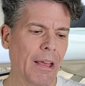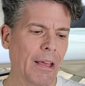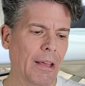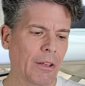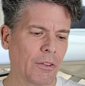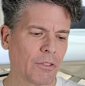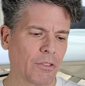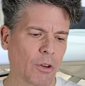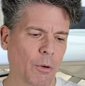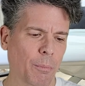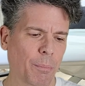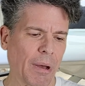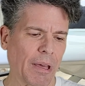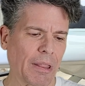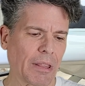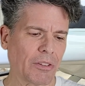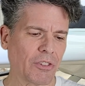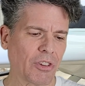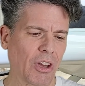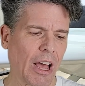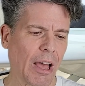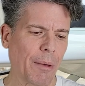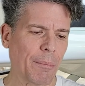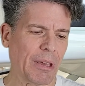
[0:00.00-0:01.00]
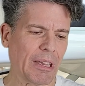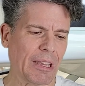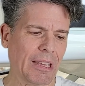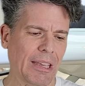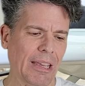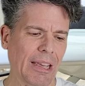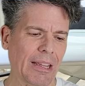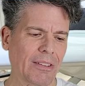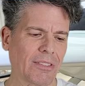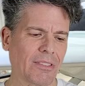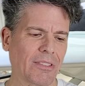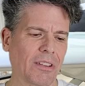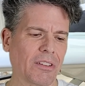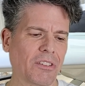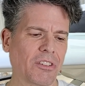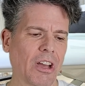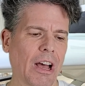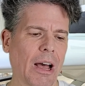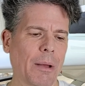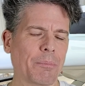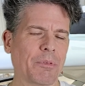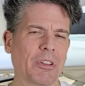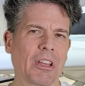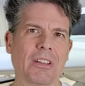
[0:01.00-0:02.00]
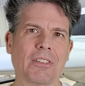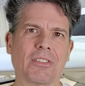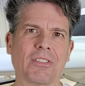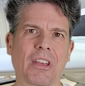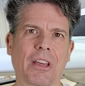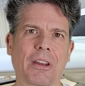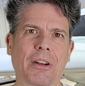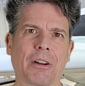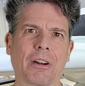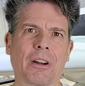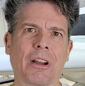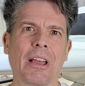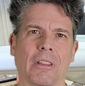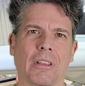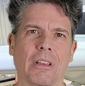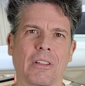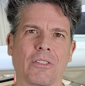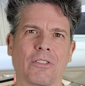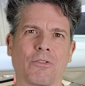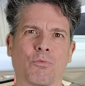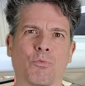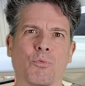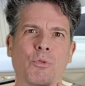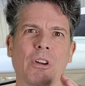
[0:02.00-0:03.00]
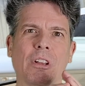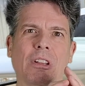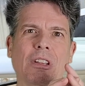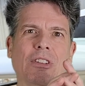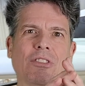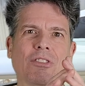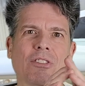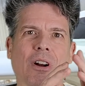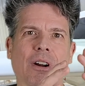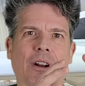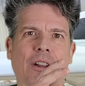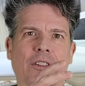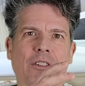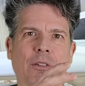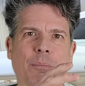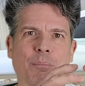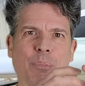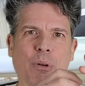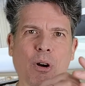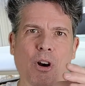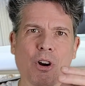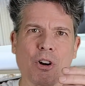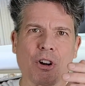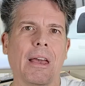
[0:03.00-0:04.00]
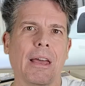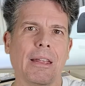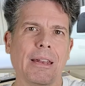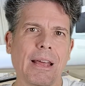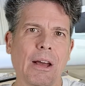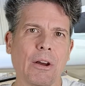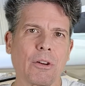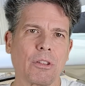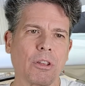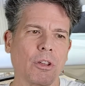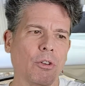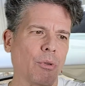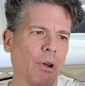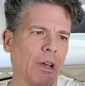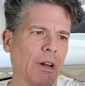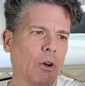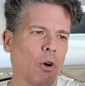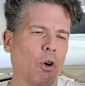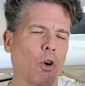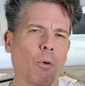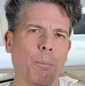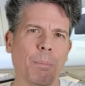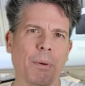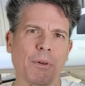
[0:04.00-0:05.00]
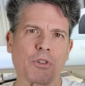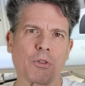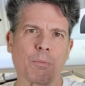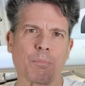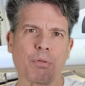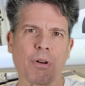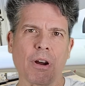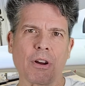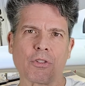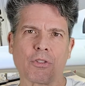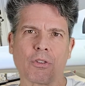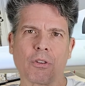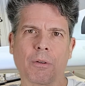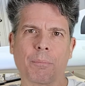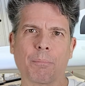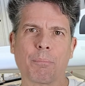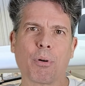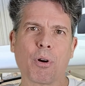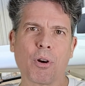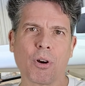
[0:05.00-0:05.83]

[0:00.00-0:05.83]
So by the time it gets to top dead center, it's really started to burn, and now it can create a whole bunch of pressure and